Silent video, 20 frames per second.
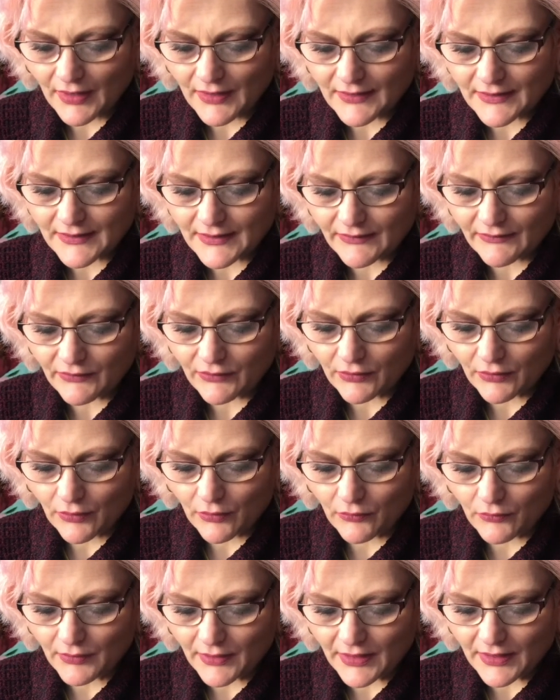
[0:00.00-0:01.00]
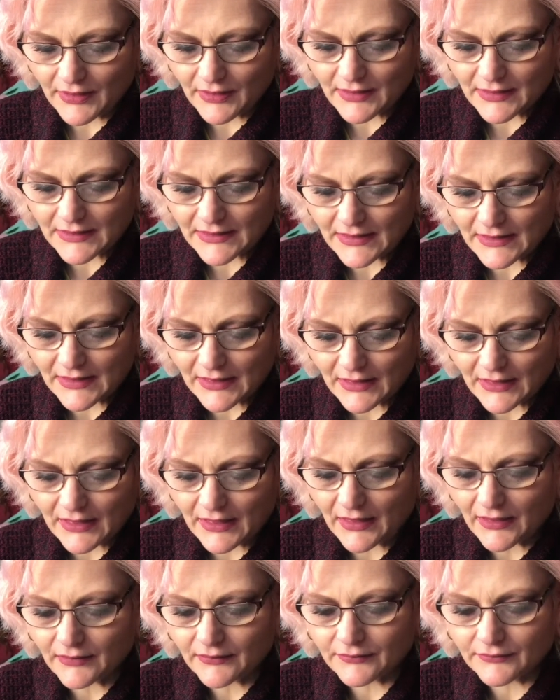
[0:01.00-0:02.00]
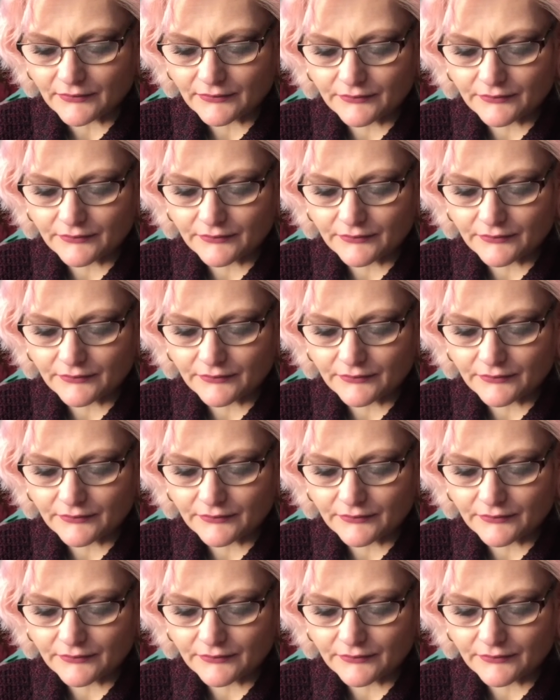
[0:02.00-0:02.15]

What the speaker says: Let's have a look. Oh yeah, you can see the glitter.